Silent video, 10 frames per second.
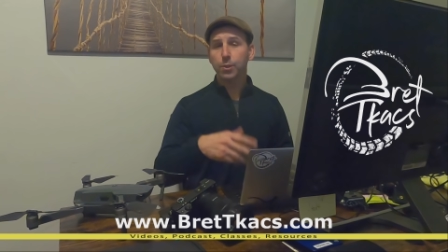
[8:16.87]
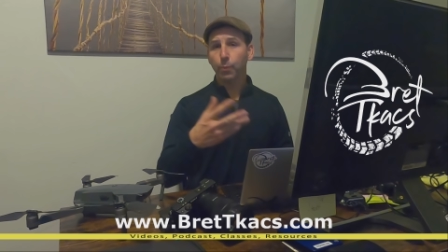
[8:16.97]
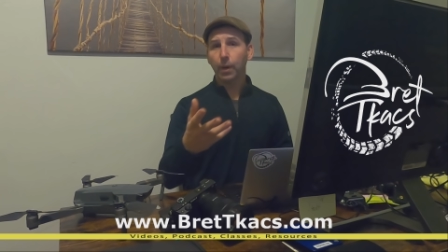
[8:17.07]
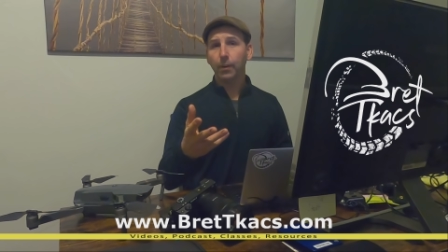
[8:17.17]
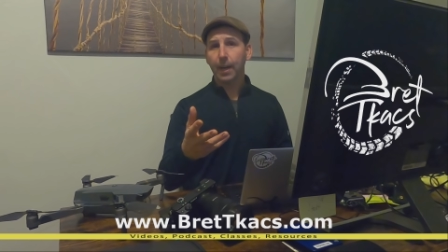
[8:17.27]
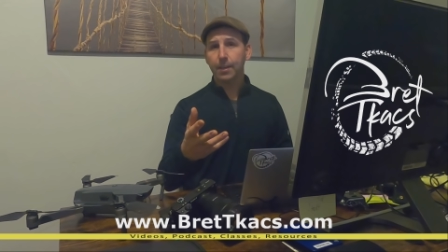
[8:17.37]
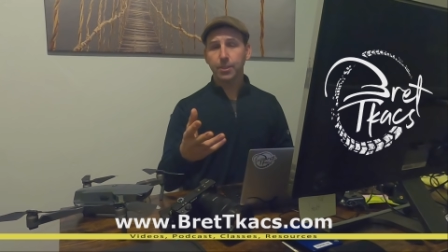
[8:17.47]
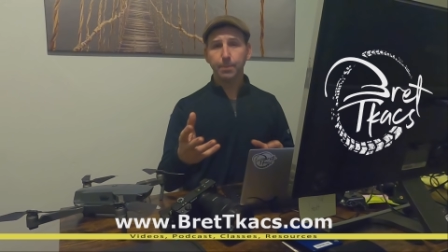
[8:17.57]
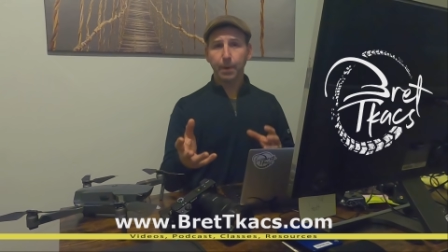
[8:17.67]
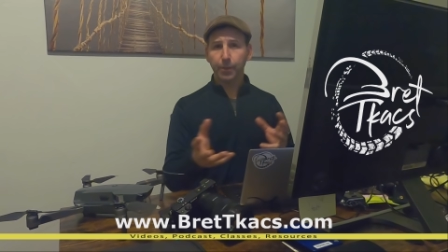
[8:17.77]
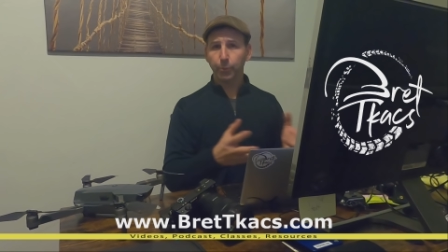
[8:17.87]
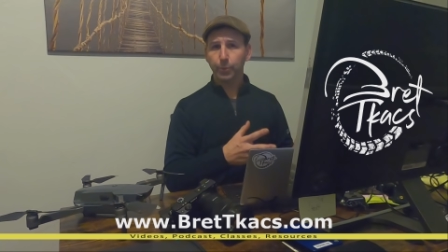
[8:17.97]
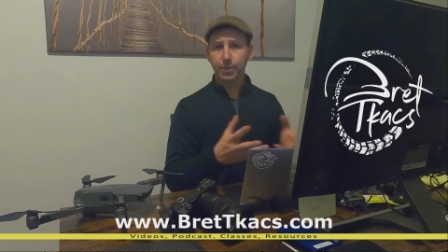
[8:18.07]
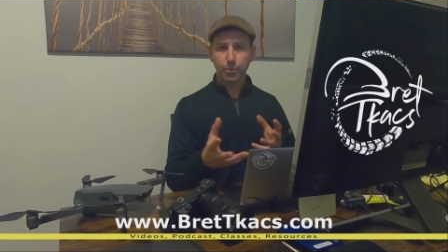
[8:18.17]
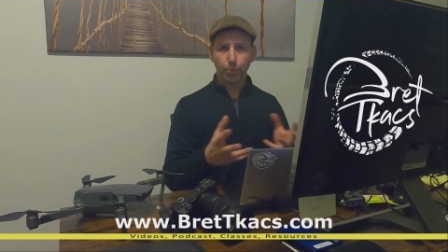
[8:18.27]
as well as some other
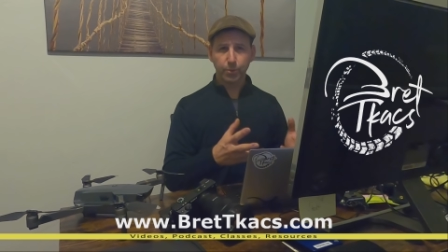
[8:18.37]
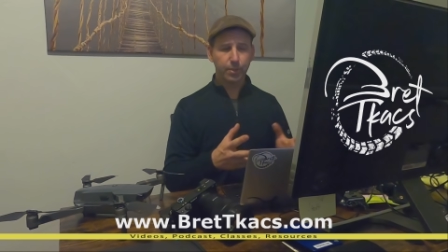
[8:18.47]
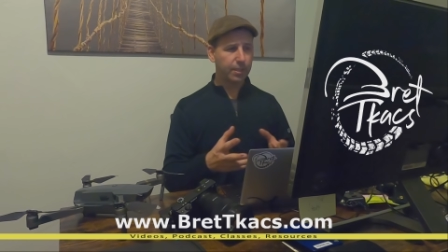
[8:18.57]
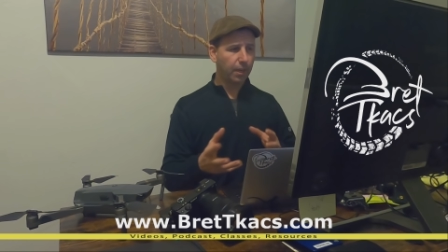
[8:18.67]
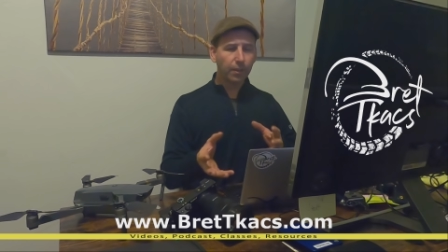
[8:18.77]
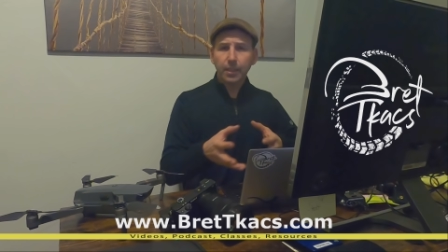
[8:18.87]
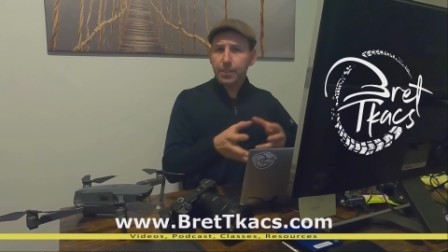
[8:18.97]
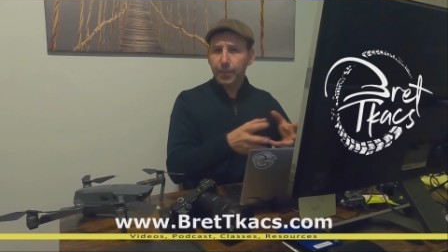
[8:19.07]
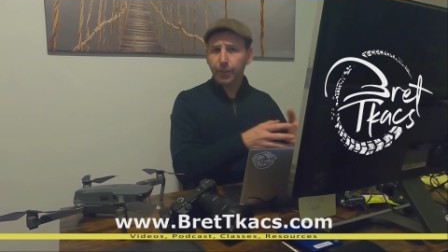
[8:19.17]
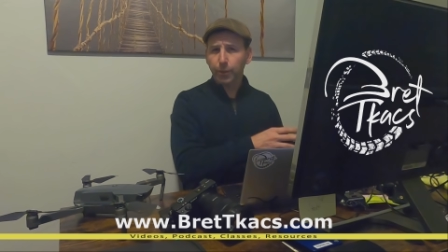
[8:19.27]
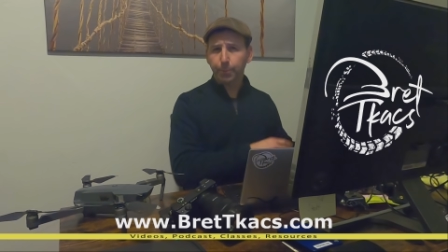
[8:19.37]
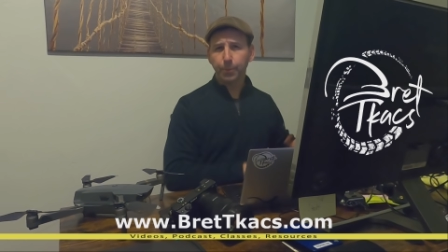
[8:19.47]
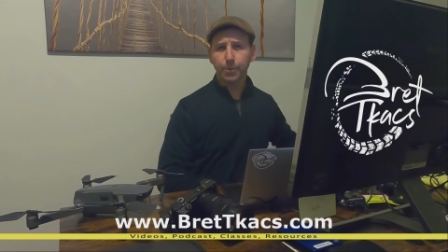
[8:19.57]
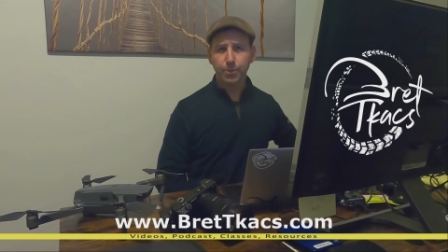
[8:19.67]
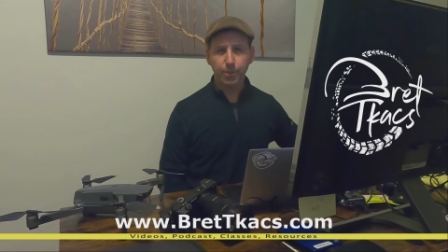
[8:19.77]
resources, and I'll continue to
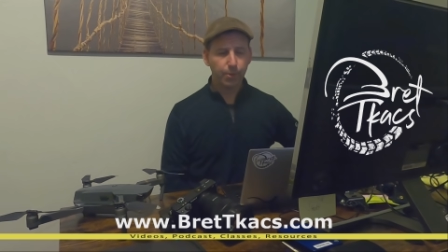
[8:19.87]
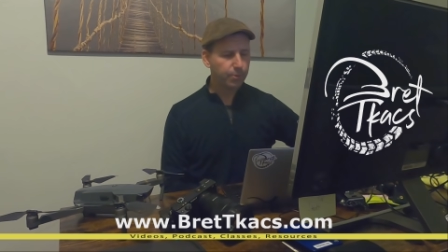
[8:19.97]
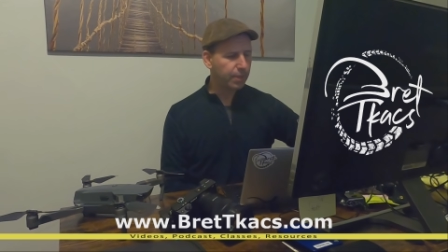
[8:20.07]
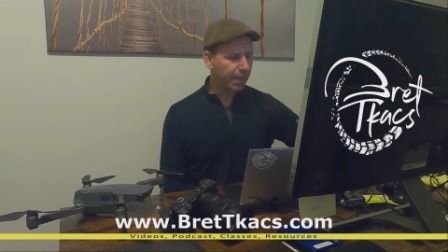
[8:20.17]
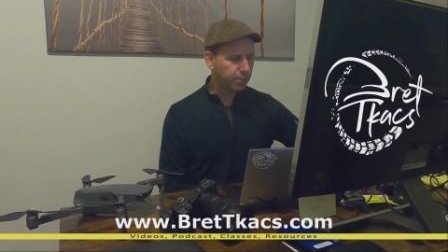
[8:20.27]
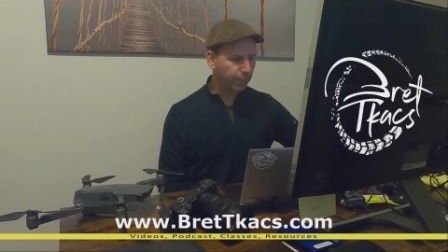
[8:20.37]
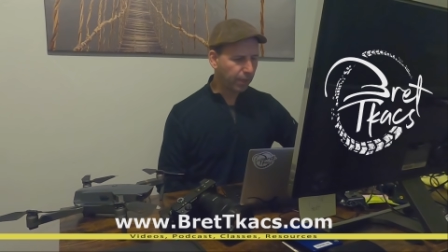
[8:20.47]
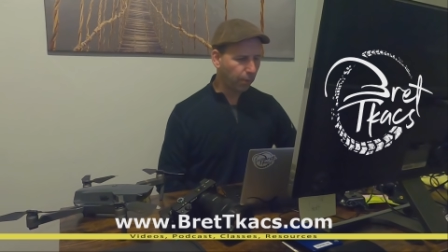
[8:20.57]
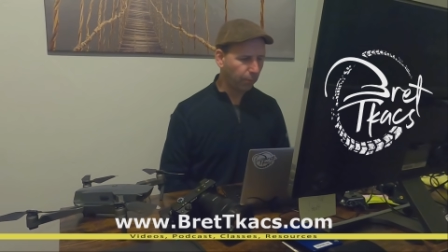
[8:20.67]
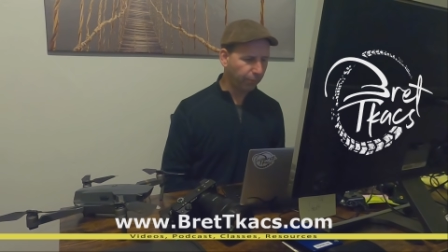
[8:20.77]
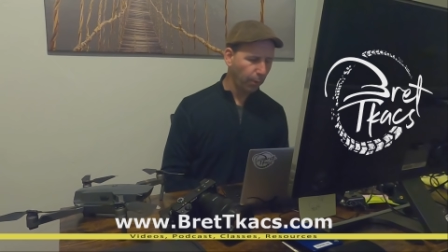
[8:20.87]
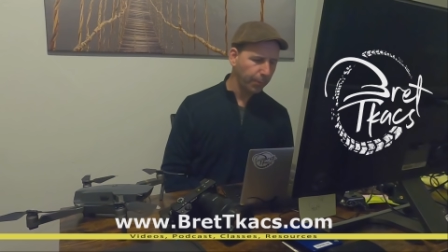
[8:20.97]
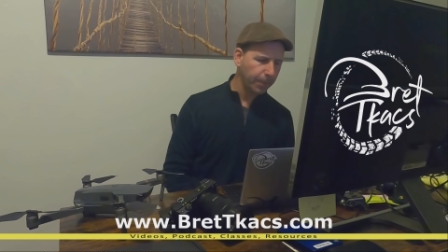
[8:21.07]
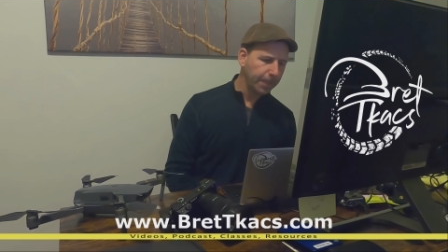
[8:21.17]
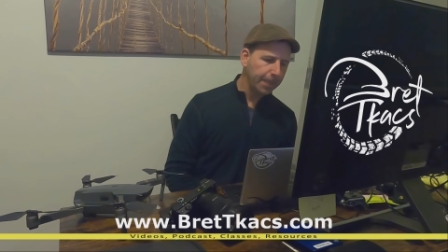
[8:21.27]
produce those as we go
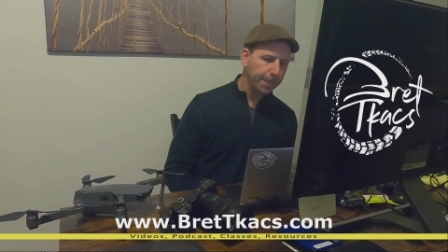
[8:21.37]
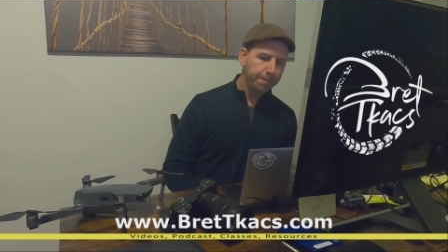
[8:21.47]
forward.